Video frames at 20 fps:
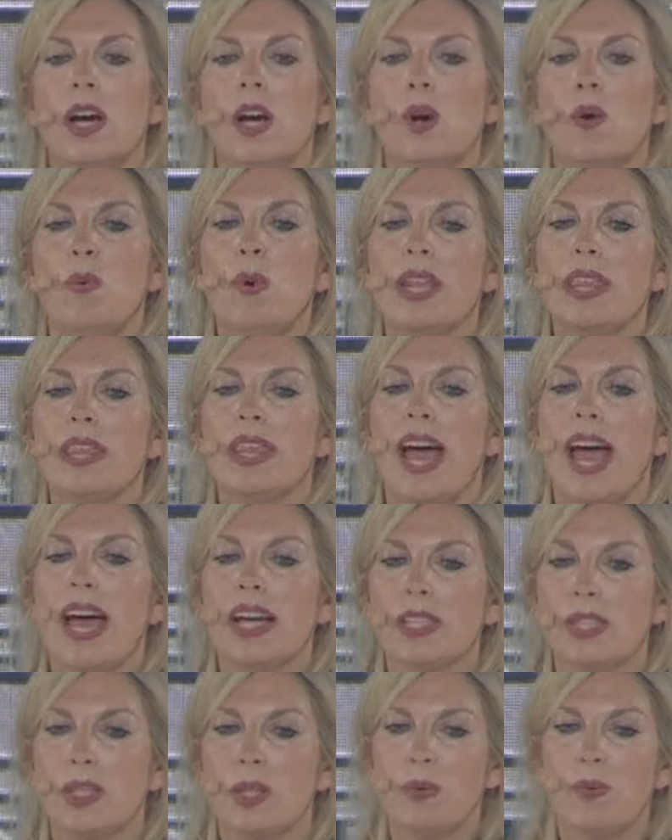With that,
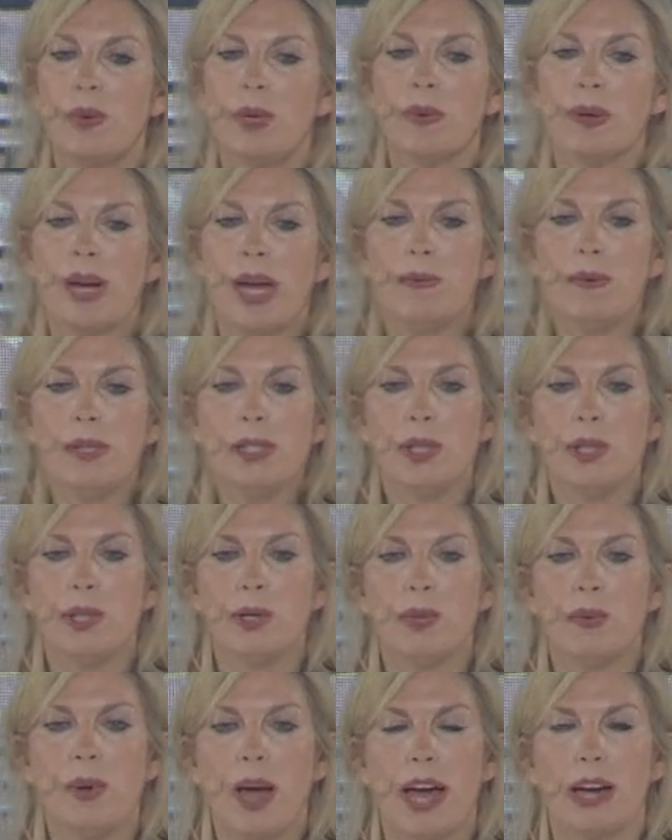we were able
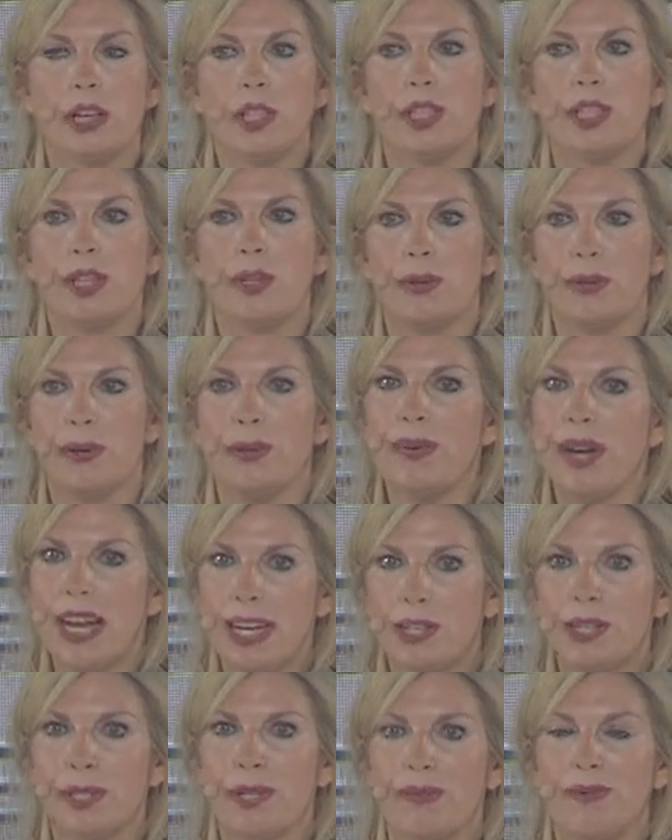to actually, through
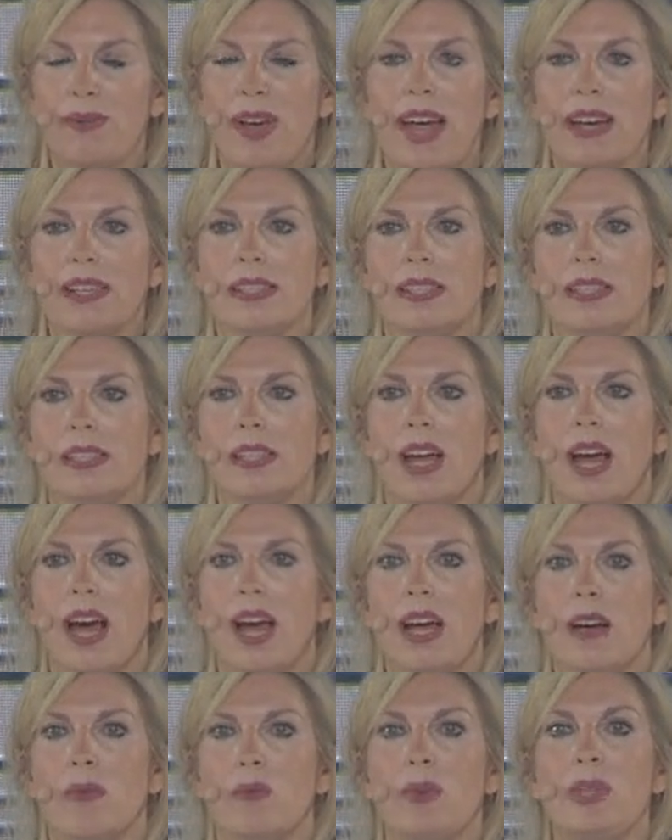NatureVest,
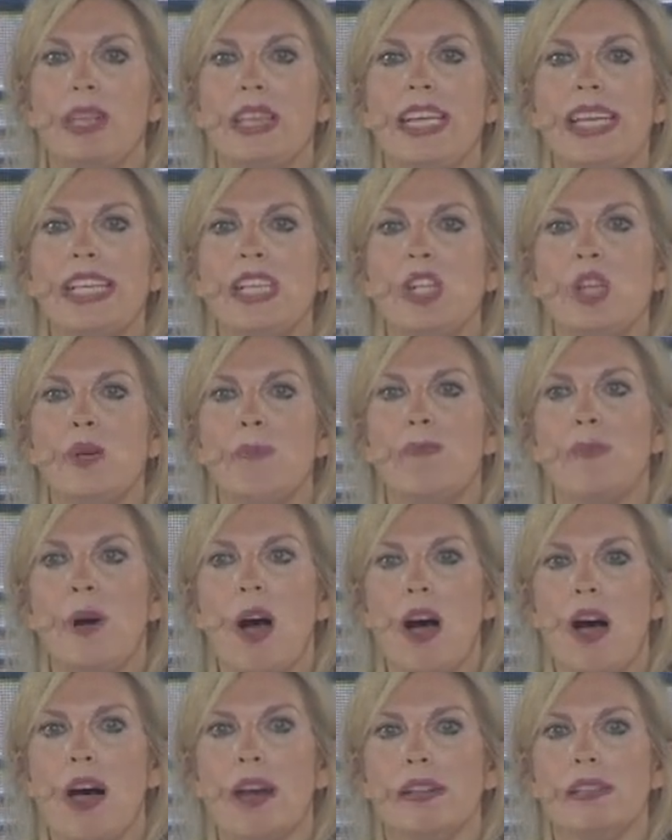release a
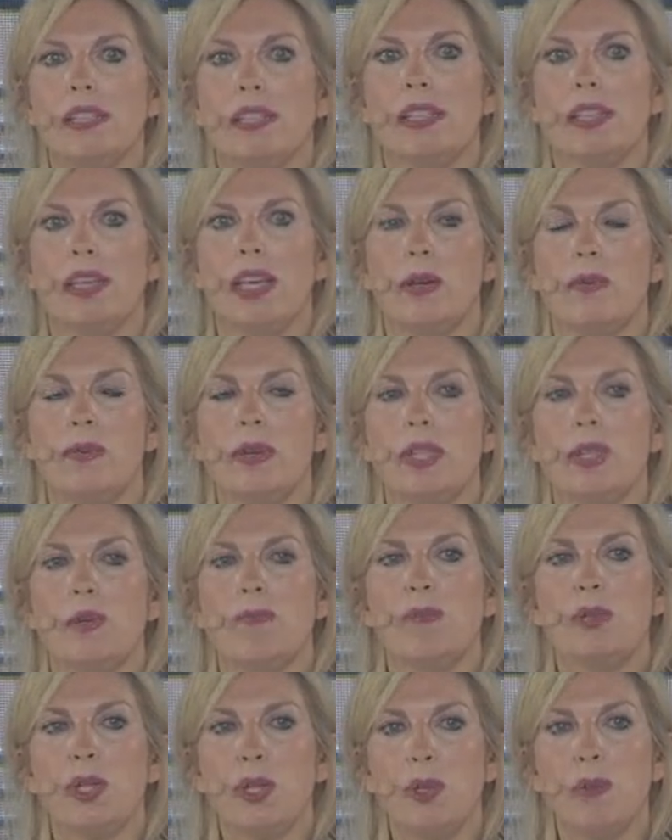bond. It was a
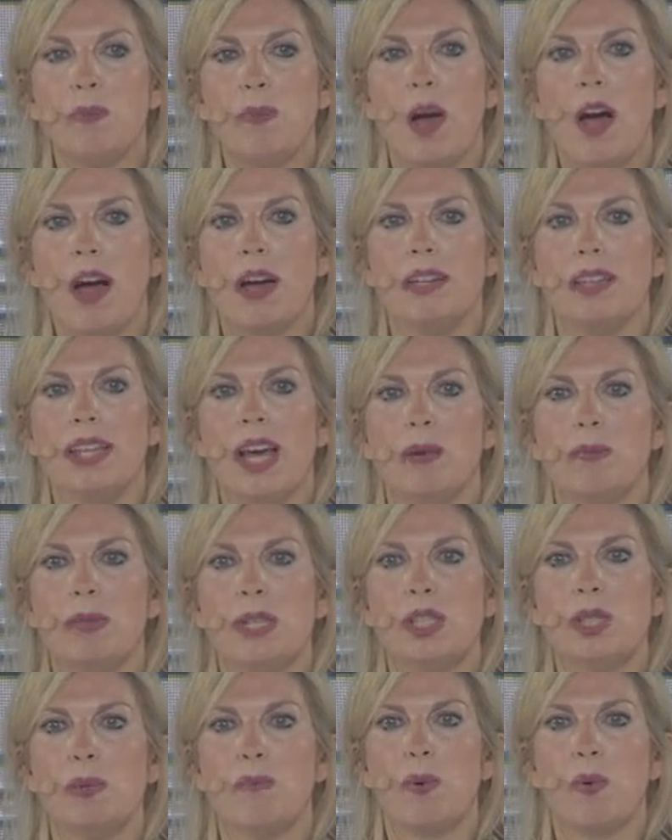blue bond that we
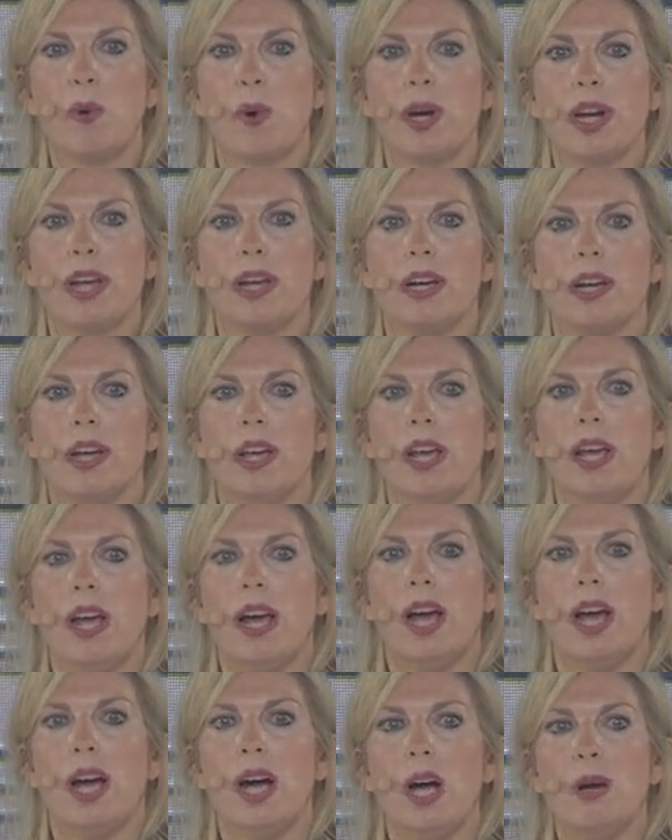supported.
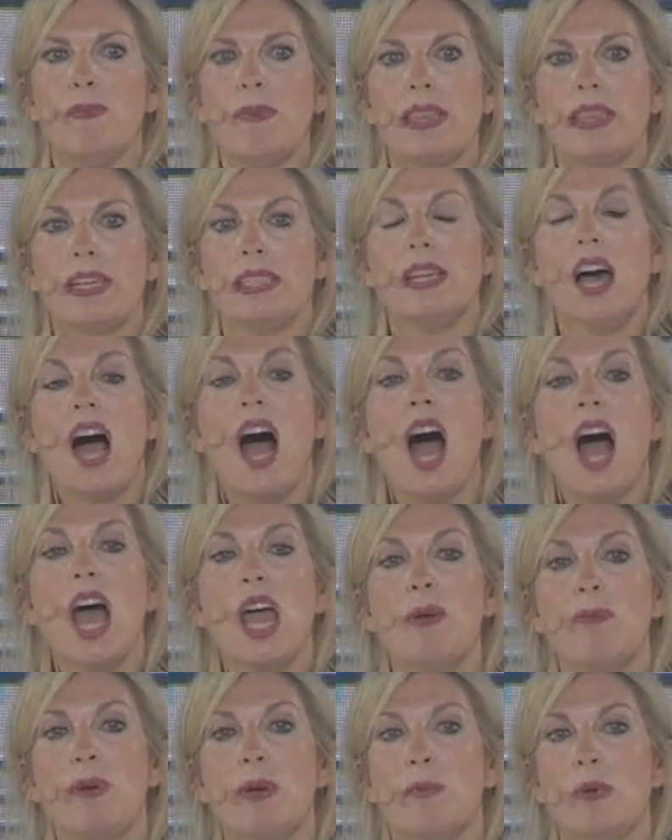At the
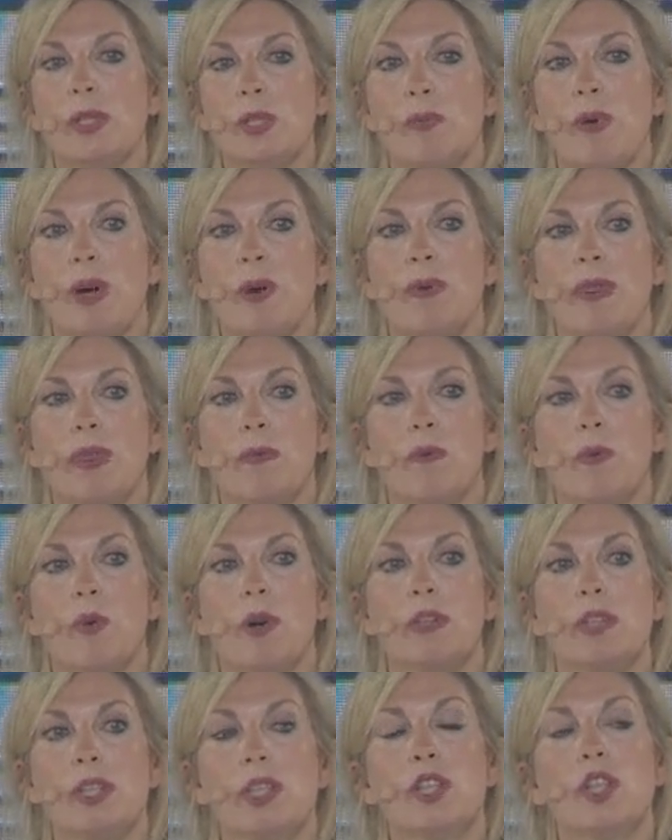time, it was one of the
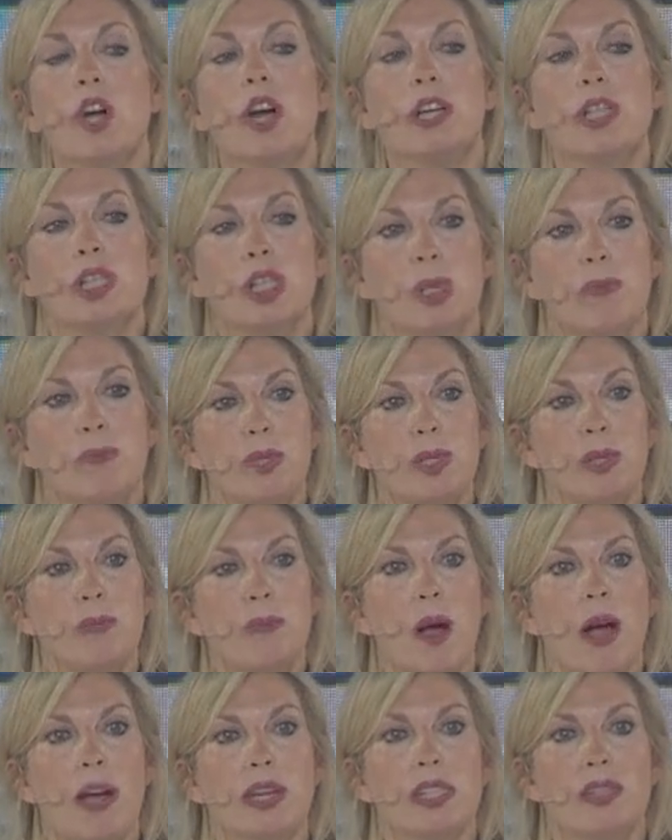world's largest
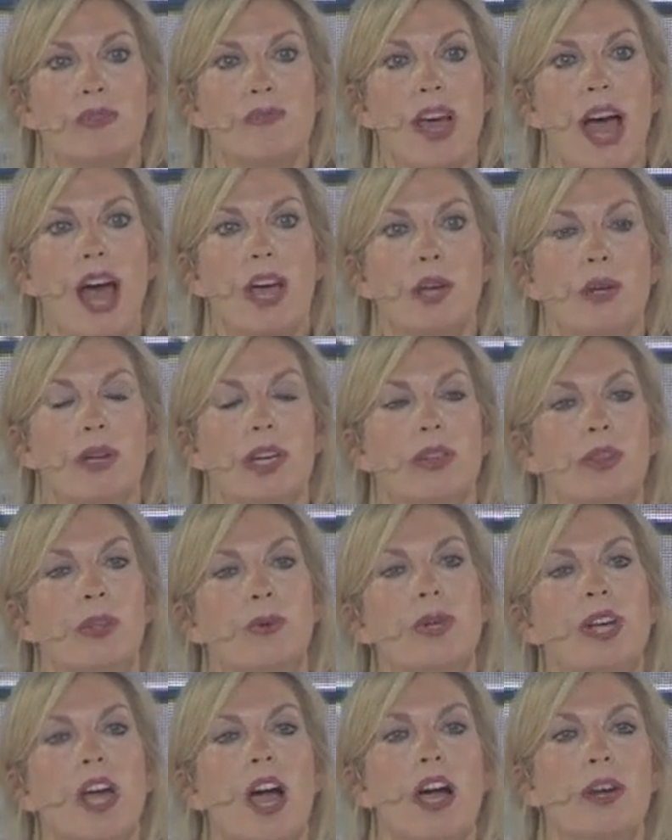bonds, valued at
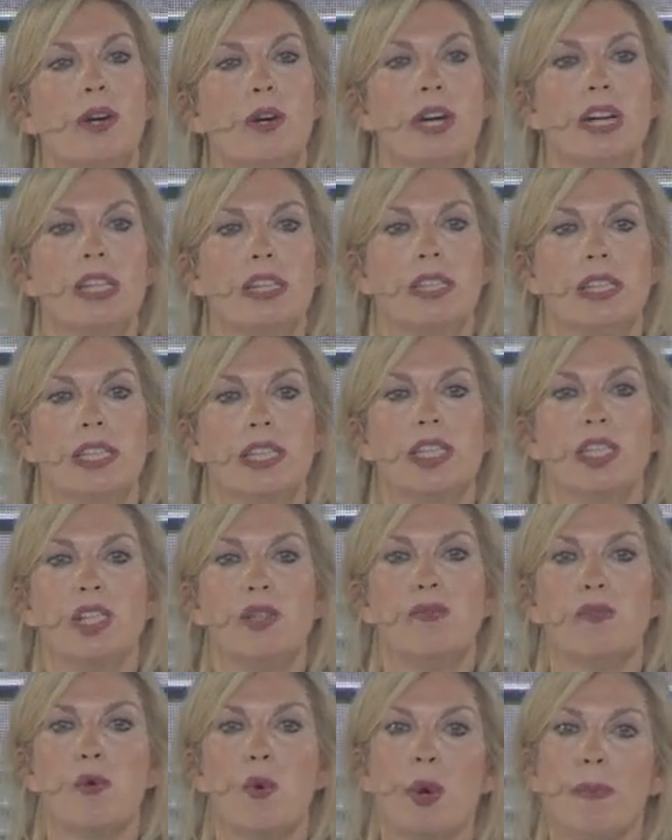
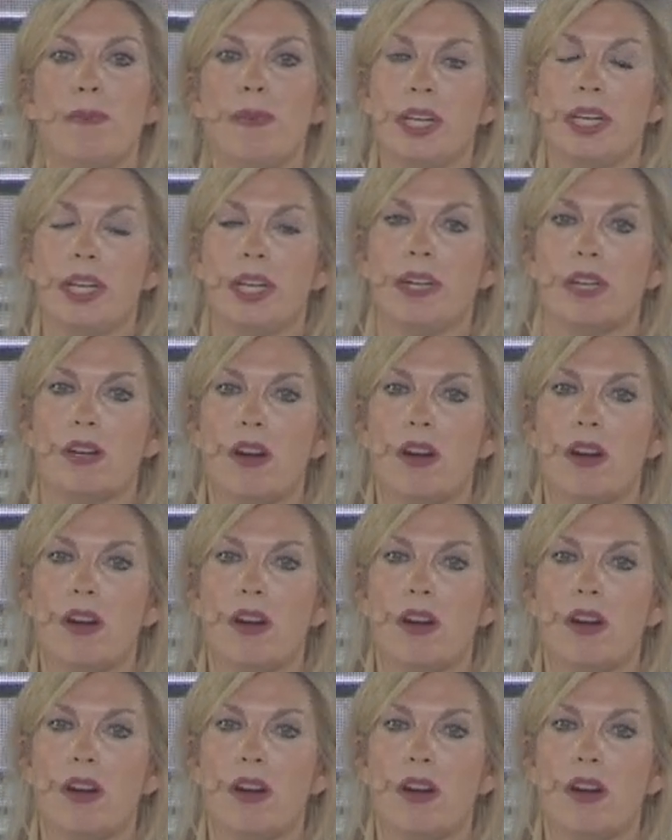$364 million.